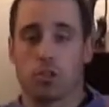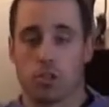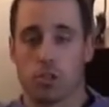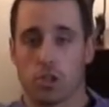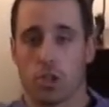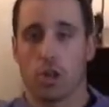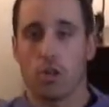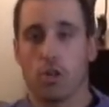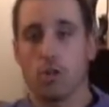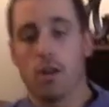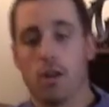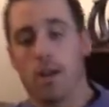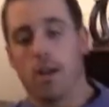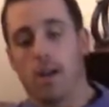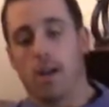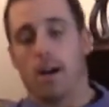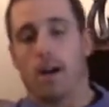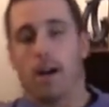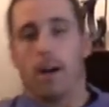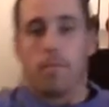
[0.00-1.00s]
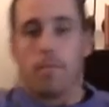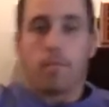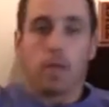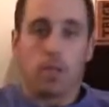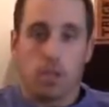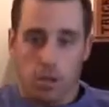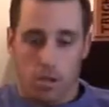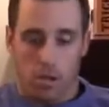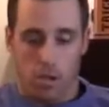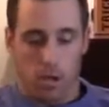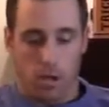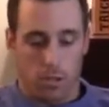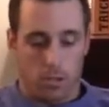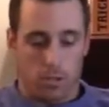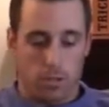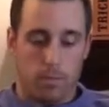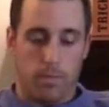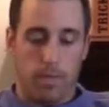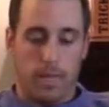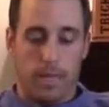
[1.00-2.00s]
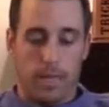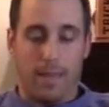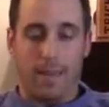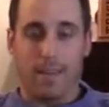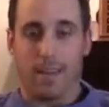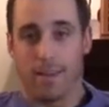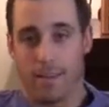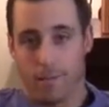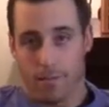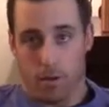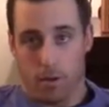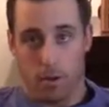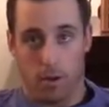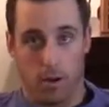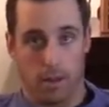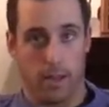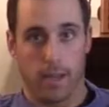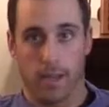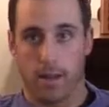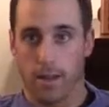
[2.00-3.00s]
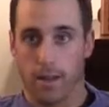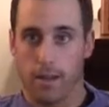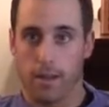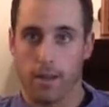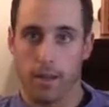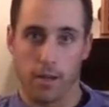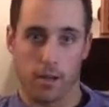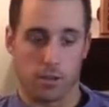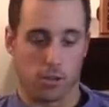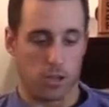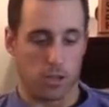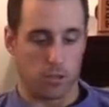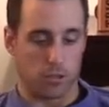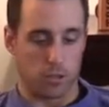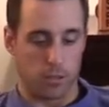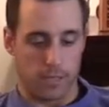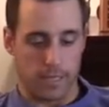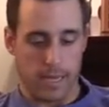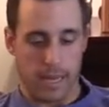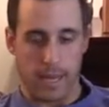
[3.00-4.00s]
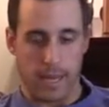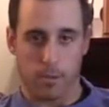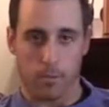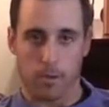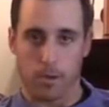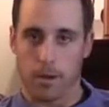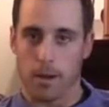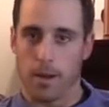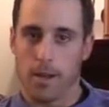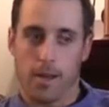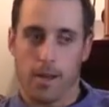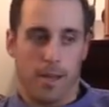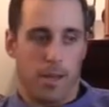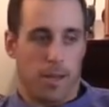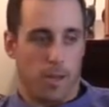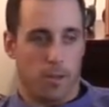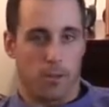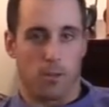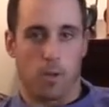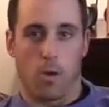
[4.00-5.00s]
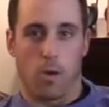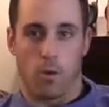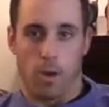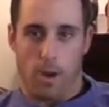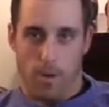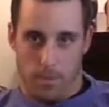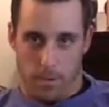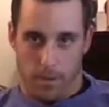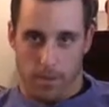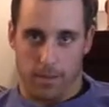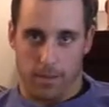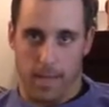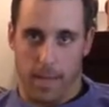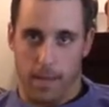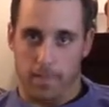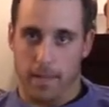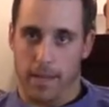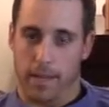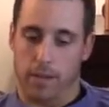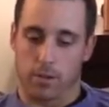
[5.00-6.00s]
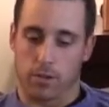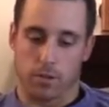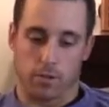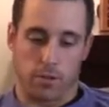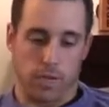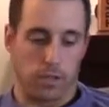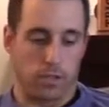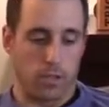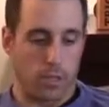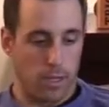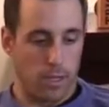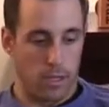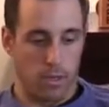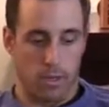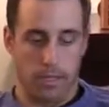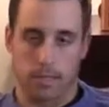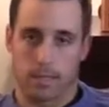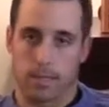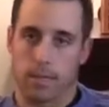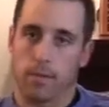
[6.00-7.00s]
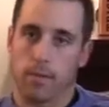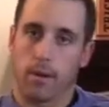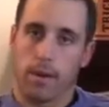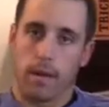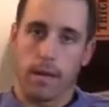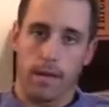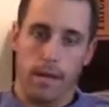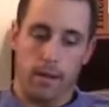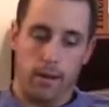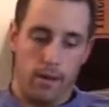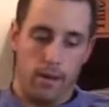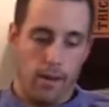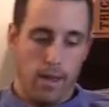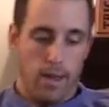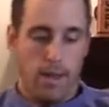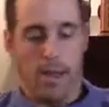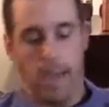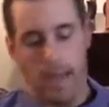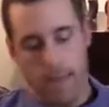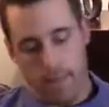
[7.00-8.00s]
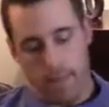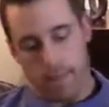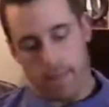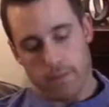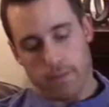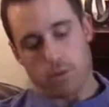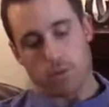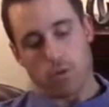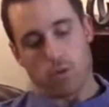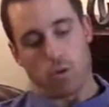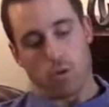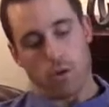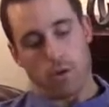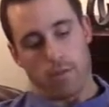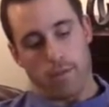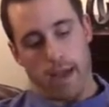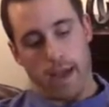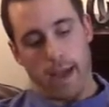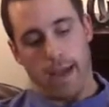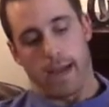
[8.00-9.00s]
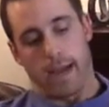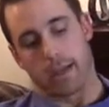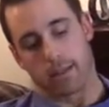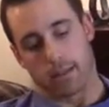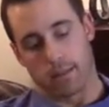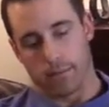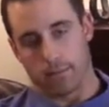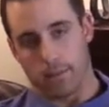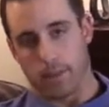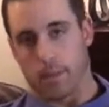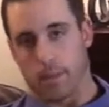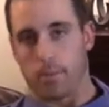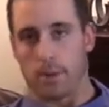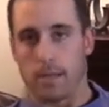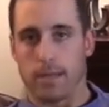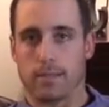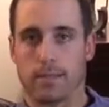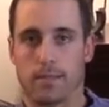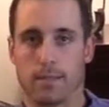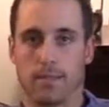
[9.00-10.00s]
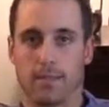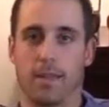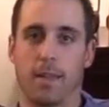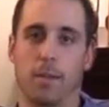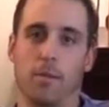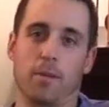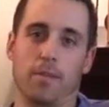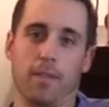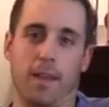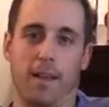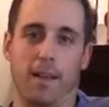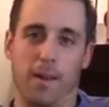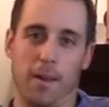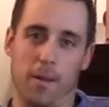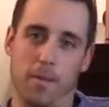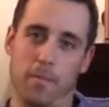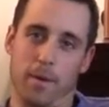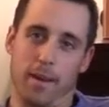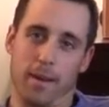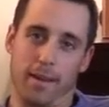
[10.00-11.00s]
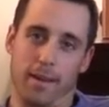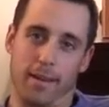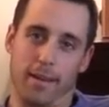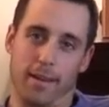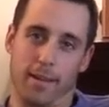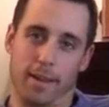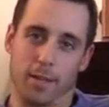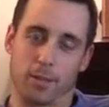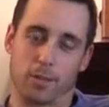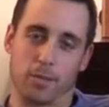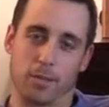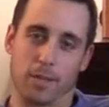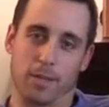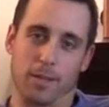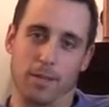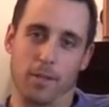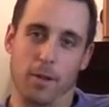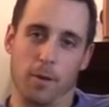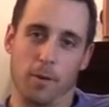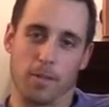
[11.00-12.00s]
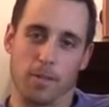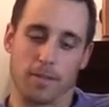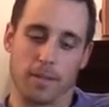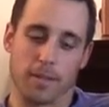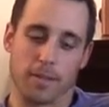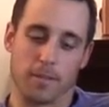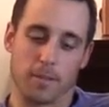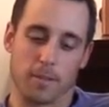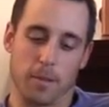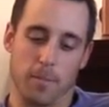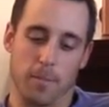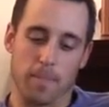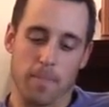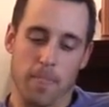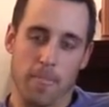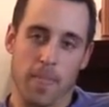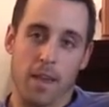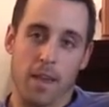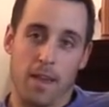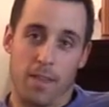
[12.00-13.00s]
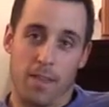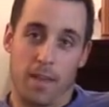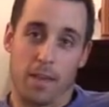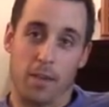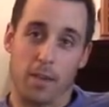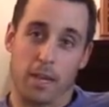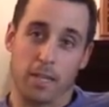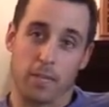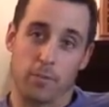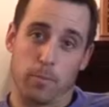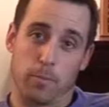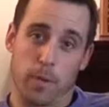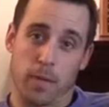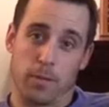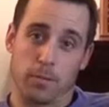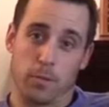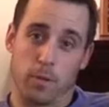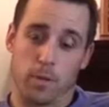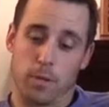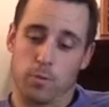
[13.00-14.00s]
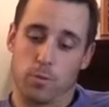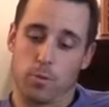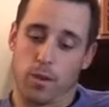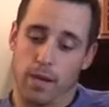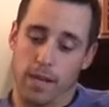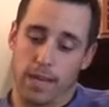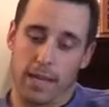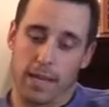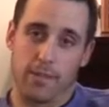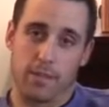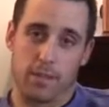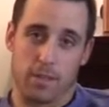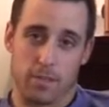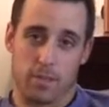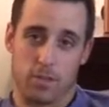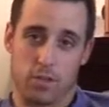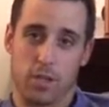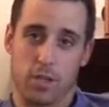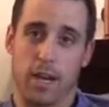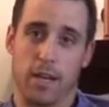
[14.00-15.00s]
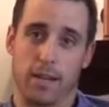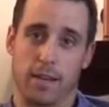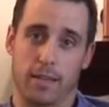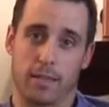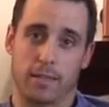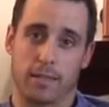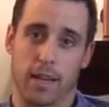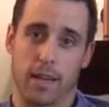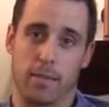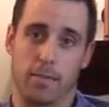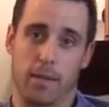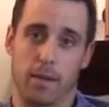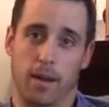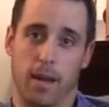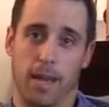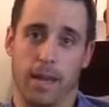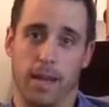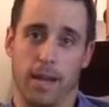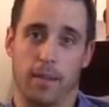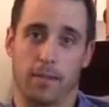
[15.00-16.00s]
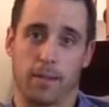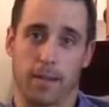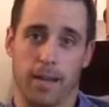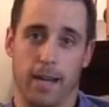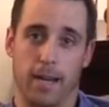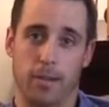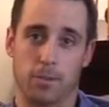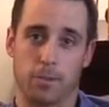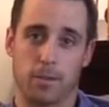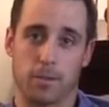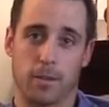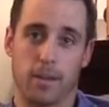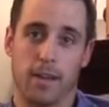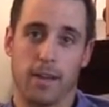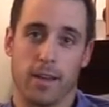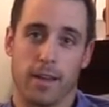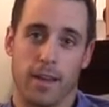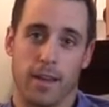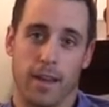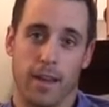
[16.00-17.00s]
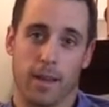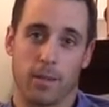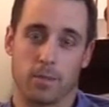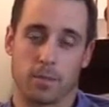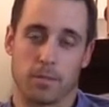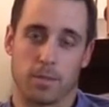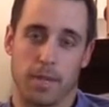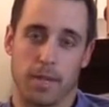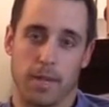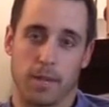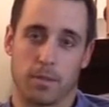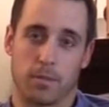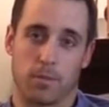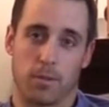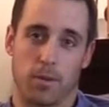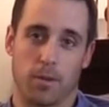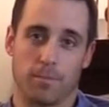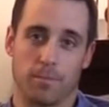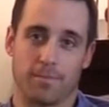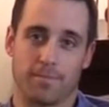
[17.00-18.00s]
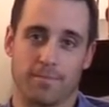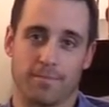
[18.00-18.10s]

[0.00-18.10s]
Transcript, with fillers: a show, uh, but you can also be, if you're in a, in a social setting where you don't want to proclaim that you're stretching, you can sit right here and then sort of actively press this knee without anybody actually noticing. So thank you guys for being twenty twenty. Give this a shot next time you're hanging out on the couch, and we'll see you again tomorrow.